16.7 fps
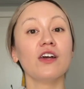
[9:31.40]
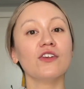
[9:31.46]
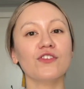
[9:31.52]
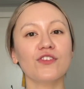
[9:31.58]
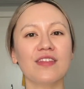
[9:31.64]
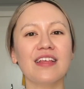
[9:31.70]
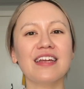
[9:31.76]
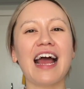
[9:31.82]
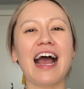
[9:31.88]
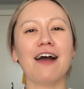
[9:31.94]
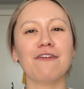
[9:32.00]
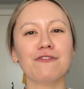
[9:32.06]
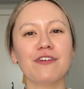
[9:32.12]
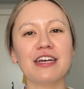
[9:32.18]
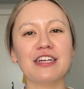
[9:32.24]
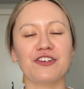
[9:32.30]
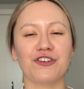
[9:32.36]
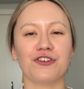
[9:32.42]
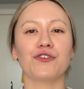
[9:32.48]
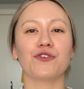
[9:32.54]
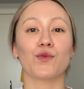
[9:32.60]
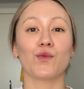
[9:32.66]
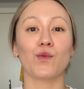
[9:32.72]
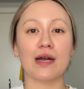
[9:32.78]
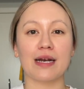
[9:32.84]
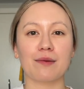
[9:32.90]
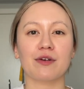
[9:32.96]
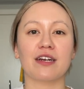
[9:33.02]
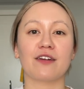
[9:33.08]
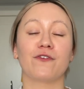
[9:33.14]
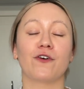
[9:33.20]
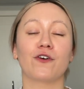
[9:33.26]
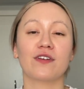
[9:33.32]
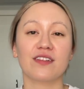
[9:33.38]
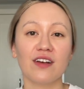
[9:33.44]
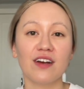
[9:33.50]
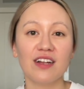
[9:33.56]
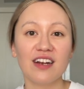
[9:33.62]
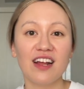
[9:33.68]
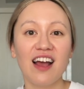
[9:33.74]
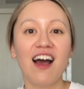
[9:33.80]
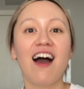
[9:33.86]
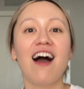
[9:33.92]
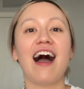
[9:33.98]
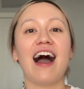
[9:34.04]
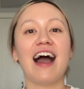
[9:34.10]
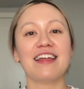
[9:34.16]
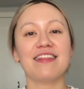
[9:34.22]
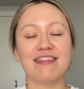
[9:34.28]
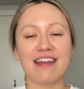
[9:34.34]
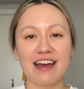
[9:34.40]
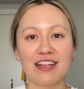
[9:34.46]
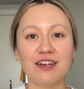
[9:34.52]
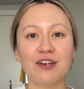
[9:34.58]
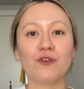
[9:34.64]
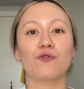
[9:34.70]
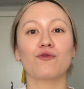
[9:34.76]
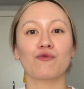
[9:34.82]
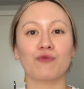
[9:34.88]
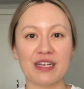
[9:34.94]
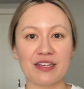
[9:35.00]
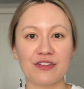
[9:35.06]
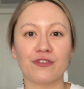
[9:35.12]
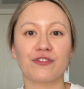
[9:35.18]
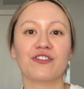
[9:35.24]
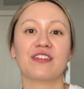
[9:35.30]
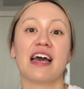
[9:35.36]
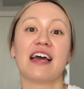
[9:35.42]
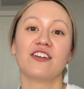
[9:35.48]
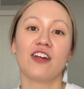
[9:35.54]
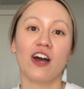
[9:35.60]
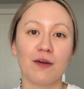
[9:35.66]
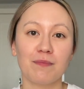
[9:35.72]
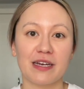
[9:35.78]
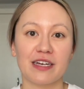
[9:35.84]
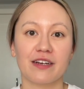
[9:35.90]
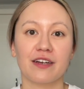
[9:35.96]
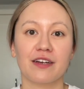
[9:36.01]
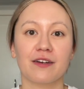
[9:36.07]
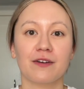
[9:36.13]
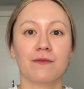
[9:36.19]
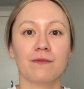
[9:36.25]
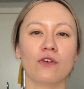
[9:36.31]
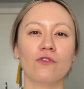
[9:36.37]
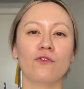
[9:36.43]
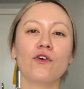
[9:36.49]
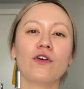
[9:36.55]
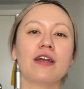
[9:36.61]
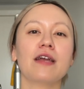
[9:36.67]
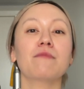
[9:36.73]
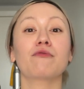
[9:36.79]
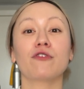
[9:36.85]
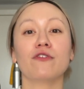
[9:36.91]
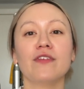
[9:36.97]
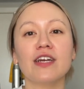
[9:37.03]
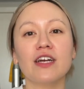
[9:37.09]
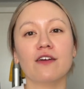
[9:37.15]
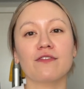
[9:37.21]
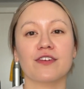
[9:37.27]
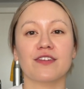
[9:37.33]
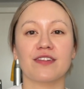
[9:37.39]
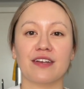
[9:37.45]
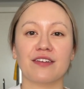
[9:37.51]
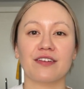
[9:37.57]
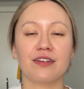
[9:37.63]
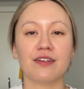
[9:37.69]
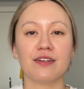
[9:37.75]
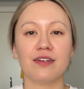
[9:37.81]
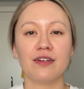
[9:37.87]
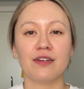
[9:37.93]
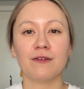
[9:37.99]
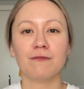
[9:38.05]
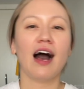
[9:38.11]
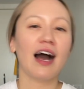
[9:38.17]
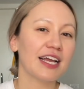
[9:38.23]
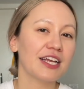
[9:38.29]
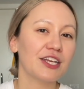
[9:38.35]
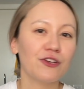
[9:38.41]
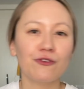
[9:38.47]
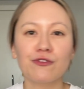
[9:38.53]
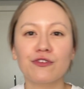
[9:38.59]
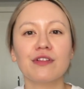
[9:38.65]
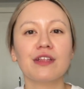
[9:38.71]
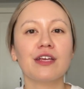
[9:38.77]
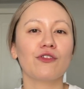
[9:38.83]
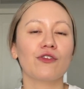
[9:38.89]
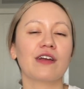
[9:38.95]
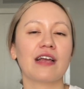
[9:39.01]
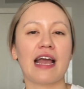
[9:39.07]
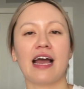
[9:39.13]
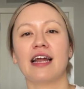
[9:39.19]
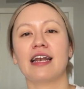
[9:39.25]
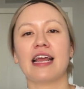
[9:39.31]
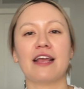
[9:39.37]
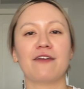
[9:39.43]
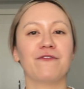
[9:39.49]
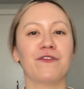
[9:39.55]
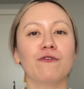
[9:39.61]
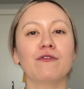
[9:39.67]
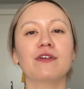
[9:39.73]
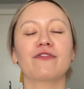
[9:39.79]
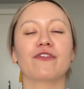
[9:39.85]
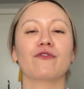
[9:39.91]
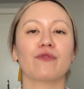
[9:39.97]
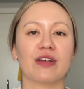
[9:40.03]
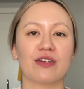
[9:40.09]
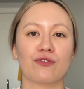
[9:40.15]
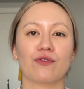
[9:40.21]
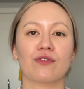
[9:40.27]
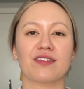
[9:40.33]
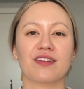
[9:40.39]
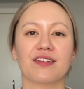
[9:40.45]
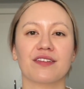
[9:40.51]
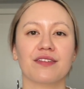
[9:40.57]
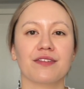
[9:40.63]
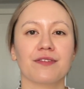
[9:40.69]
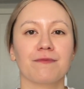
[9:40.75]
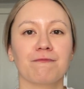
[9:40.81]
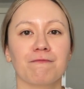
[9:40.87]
So then after I choose what I'm gonna focus on, I then research that topic. For improving conversation, I usually look at a few different resources.